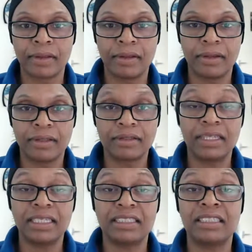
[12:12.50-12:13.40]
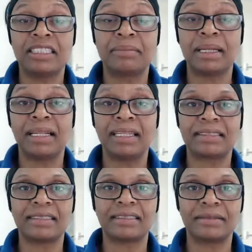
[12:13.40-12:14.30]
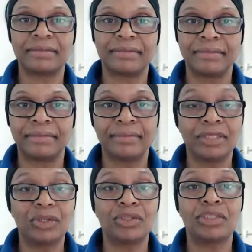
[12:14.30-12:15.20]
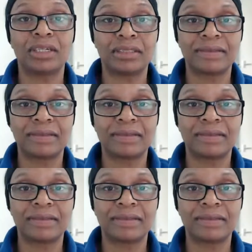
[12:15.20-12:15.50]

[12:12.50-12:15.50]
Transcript: So let this be a lesson. Don't judge.